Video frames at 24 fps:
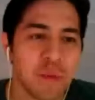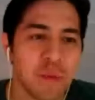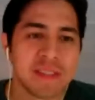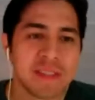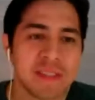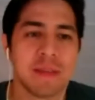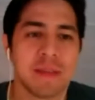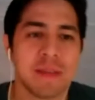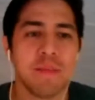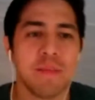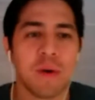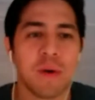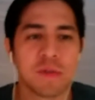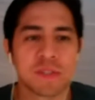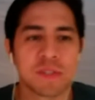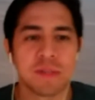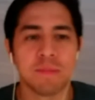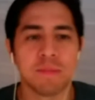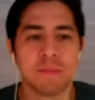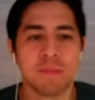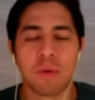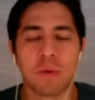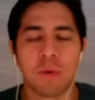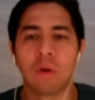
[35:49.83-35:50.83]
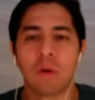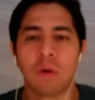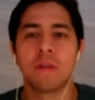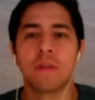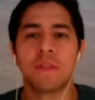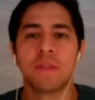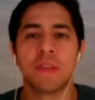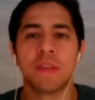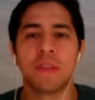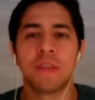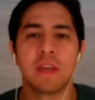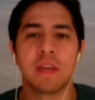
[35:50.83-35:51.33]
the most important
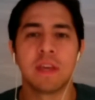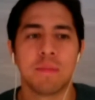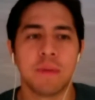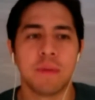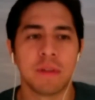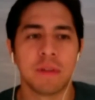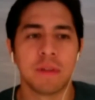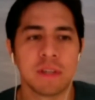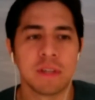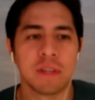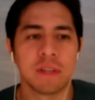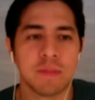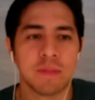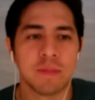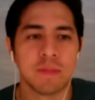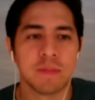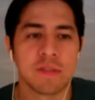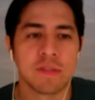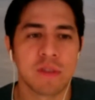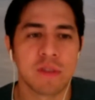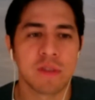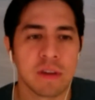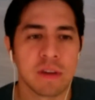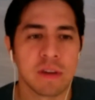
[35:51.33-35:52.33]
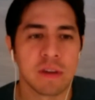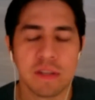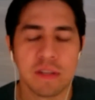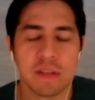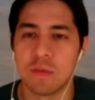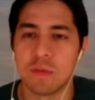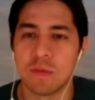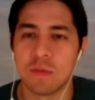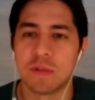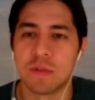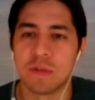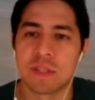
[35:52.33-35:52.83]
thing your building administrator can
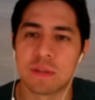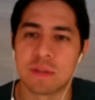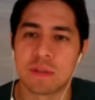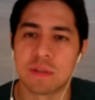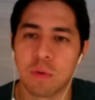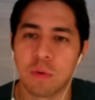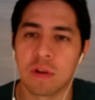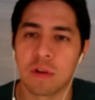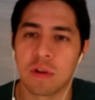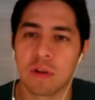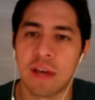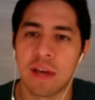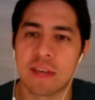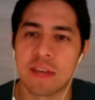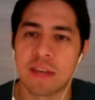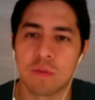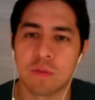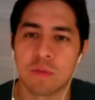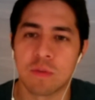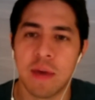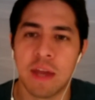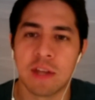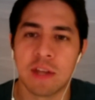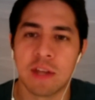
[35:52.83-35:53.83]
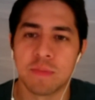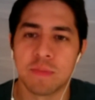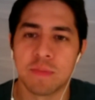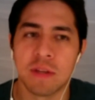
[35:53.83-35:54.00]
do to support classroom management?